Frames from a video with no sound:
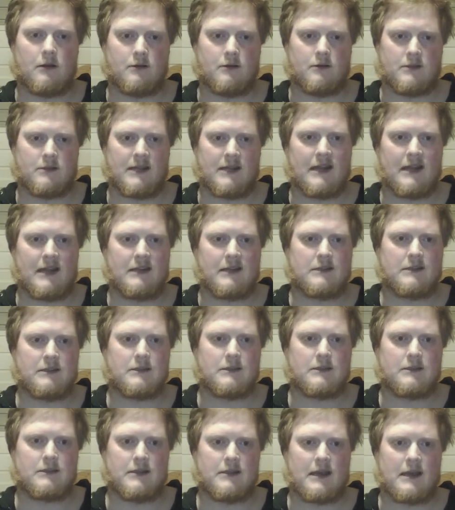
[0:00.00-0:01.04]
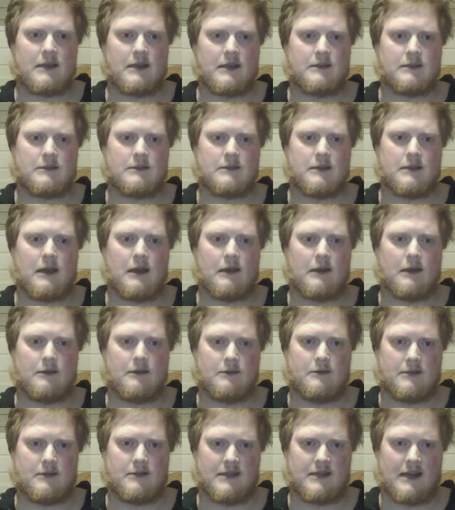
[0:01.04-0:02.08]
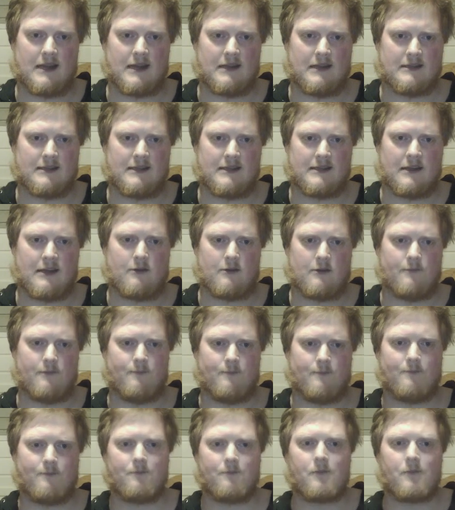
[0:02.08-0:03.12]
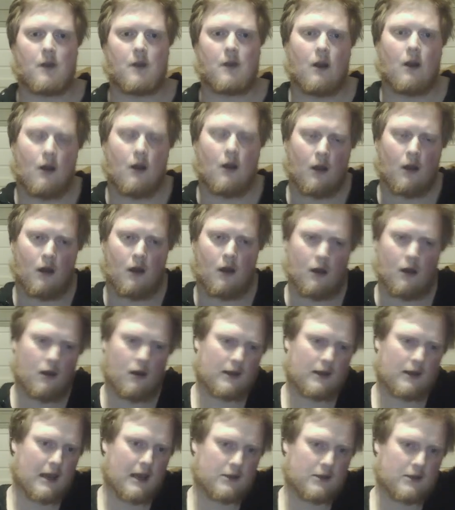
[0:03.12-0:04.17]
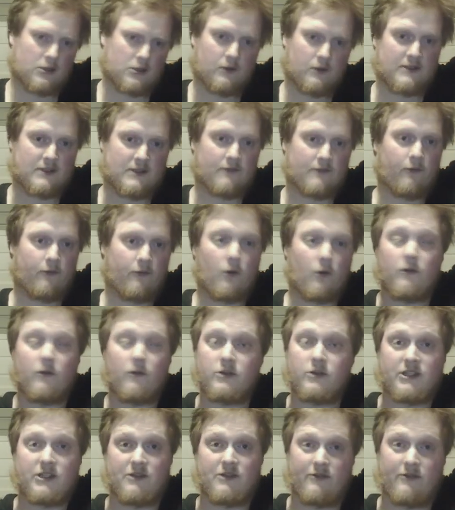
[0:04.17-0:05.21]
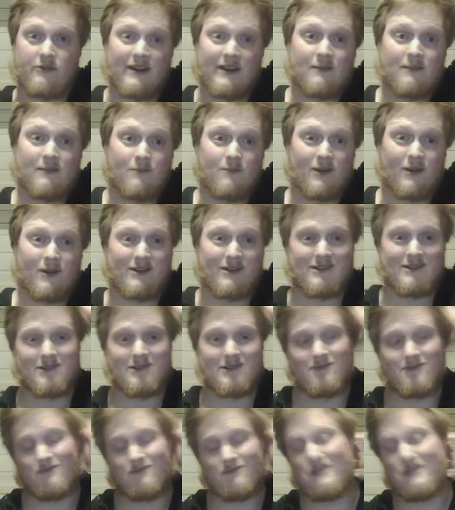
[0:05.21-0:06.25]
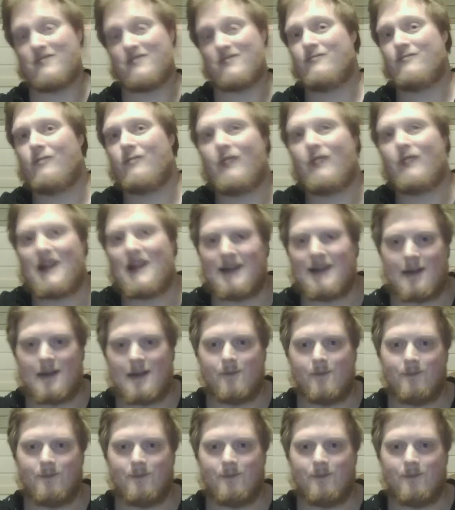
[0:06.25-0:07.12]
Takes, and takes here. Okay, so it's a 4 versus 3, but there's a rook endgame.